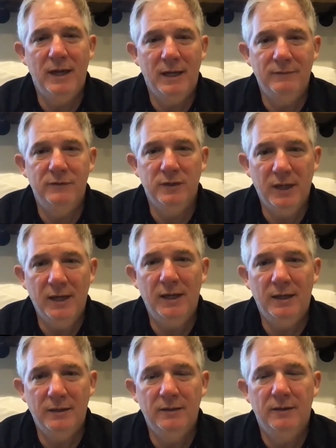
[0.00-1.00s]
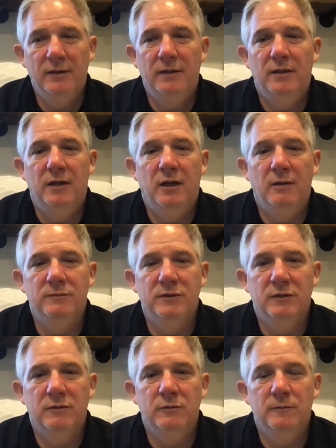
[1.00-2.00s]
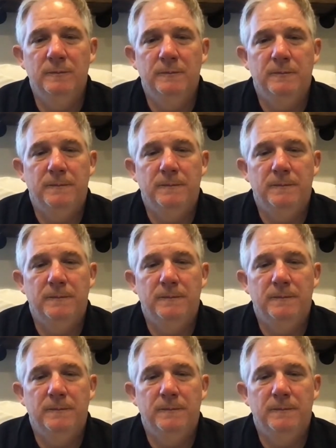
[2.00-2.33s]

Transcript: that if you can. So